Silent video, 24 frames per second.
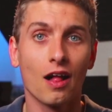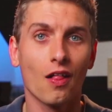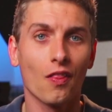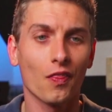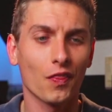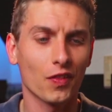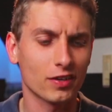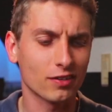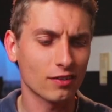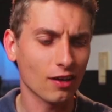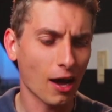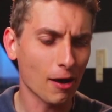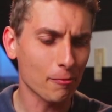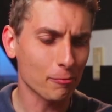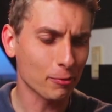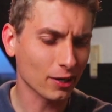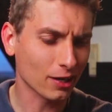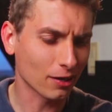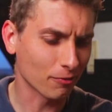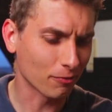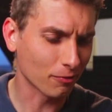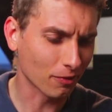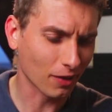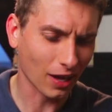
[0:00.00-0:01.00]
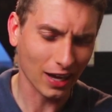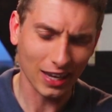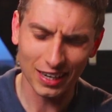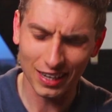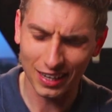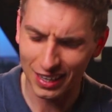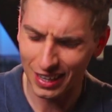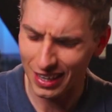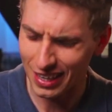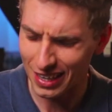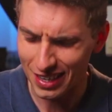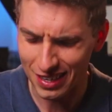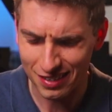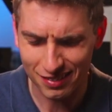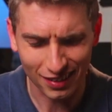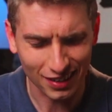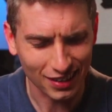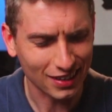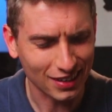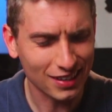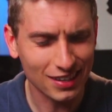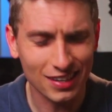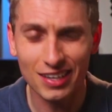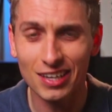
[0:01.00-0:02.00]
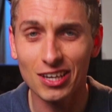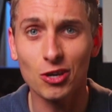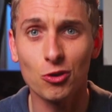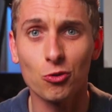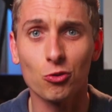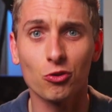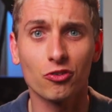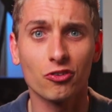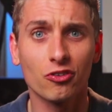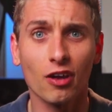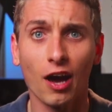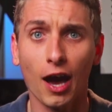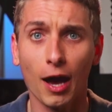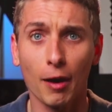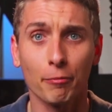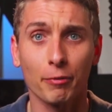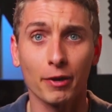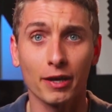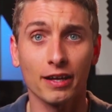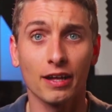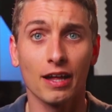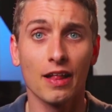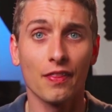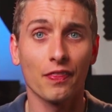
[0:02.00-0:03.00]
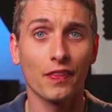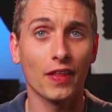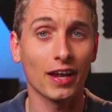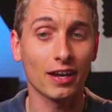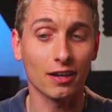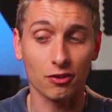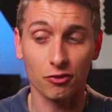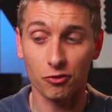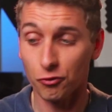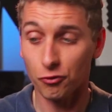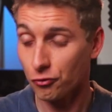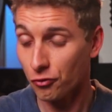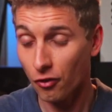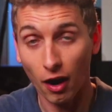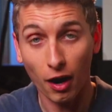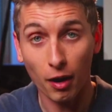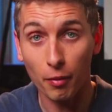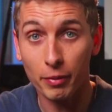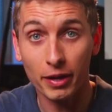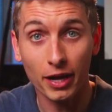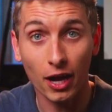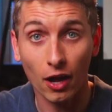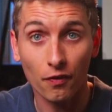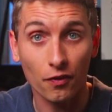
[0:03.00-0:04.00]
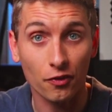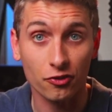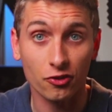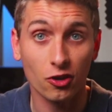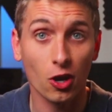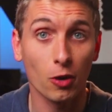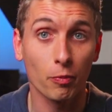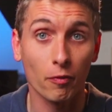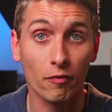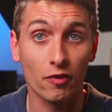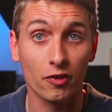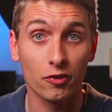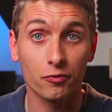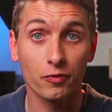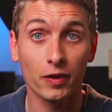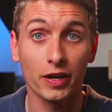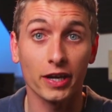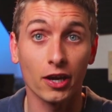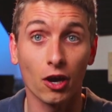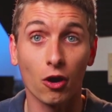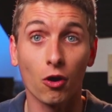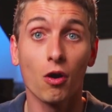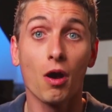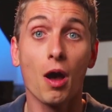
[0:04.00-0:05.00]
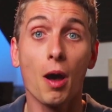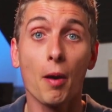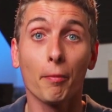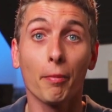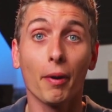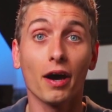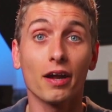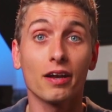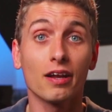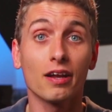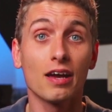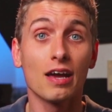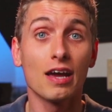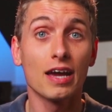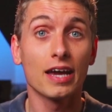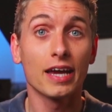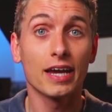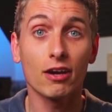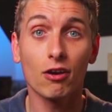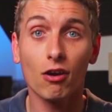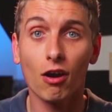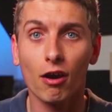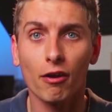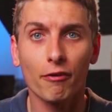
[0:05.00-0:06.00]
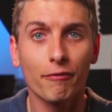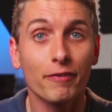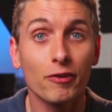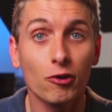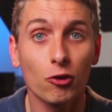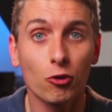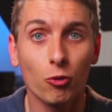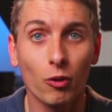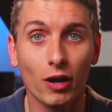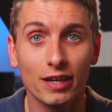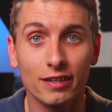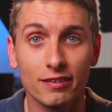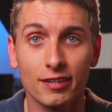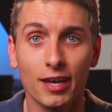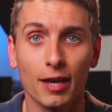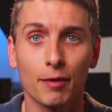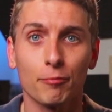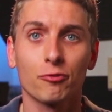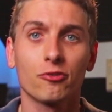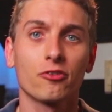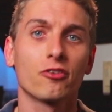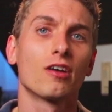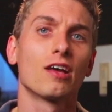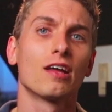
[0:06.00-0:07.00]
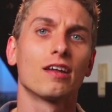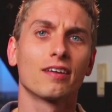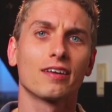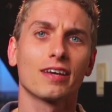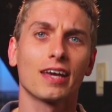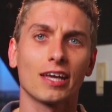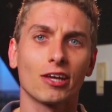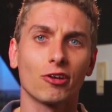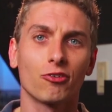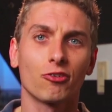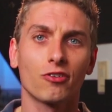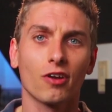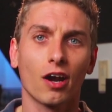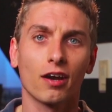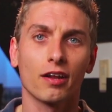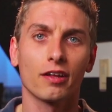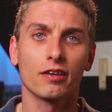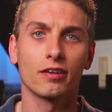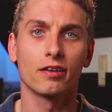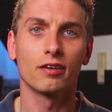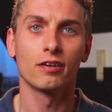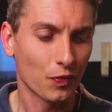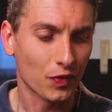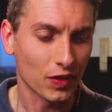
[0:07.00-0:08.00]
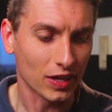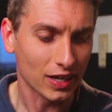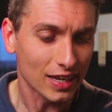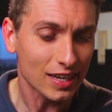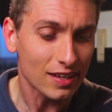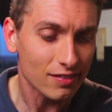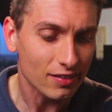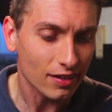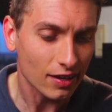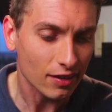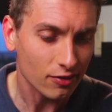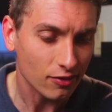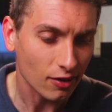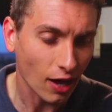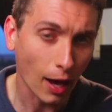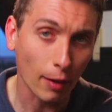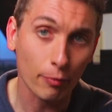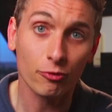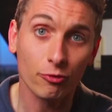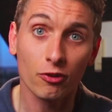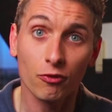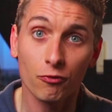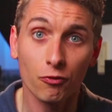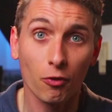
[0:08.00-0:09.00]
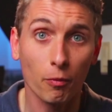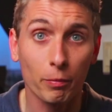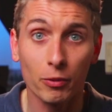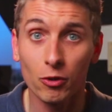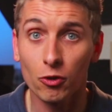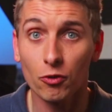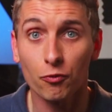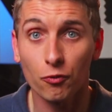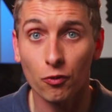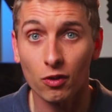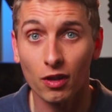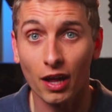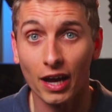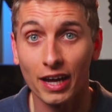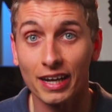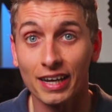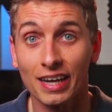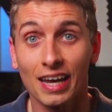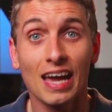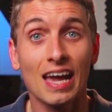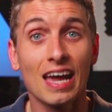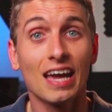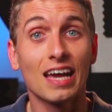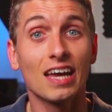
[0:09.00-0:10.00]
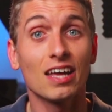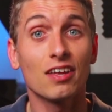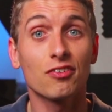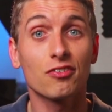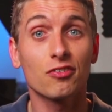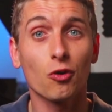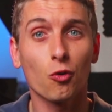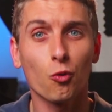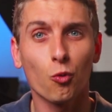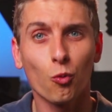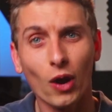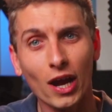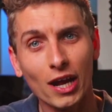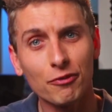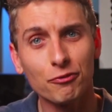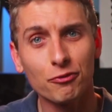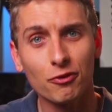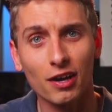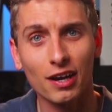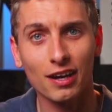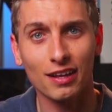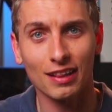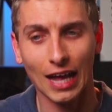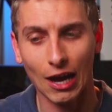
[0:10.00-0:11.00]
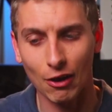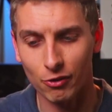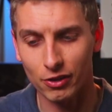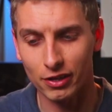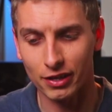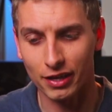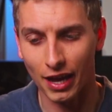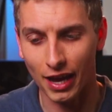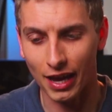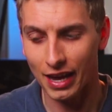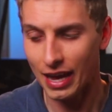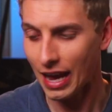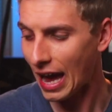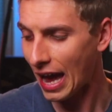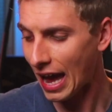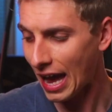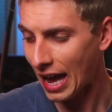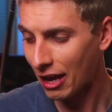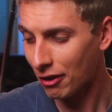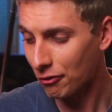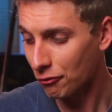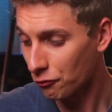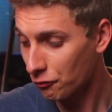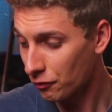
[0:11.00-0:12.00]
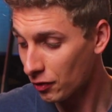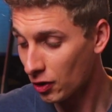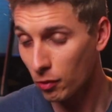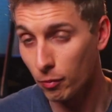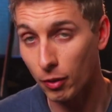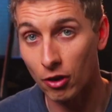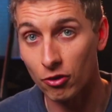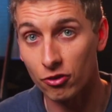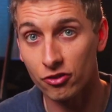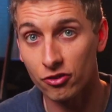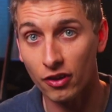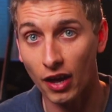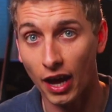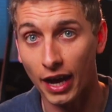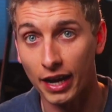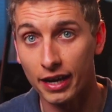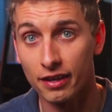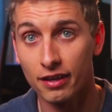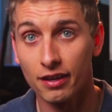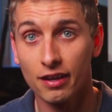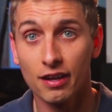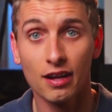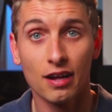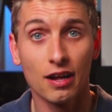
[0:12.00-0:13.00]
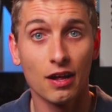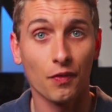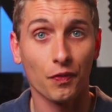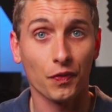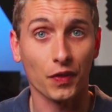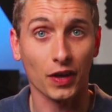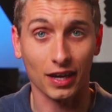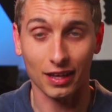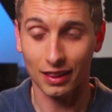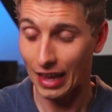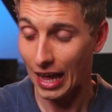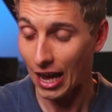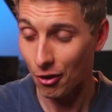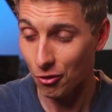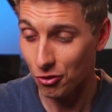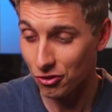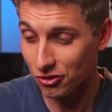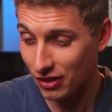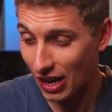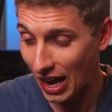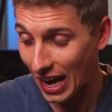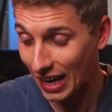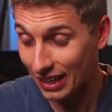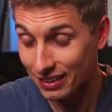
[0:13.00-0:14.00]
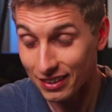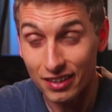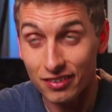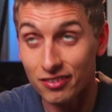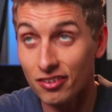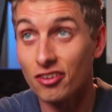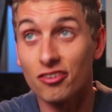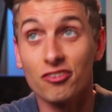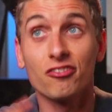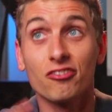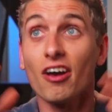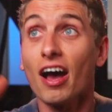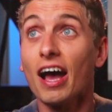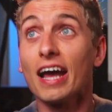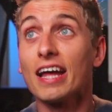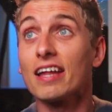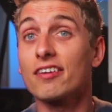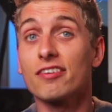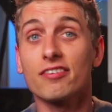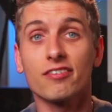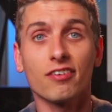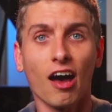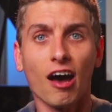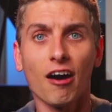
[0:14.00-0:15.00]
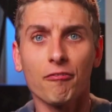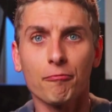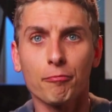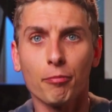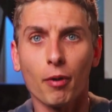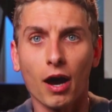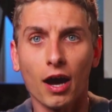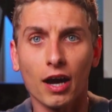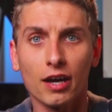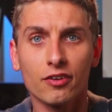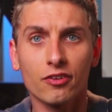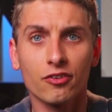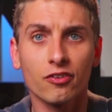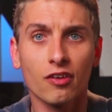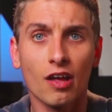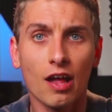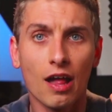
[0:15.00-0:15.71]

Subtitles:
The topic of lighting is a huge topic that is far beyond the scope of this video, but here are a few quick tips to get you started. The easiest option for beautiful lighting is to wait for a cloudy day and film outside. The clouds act as a giant softbox,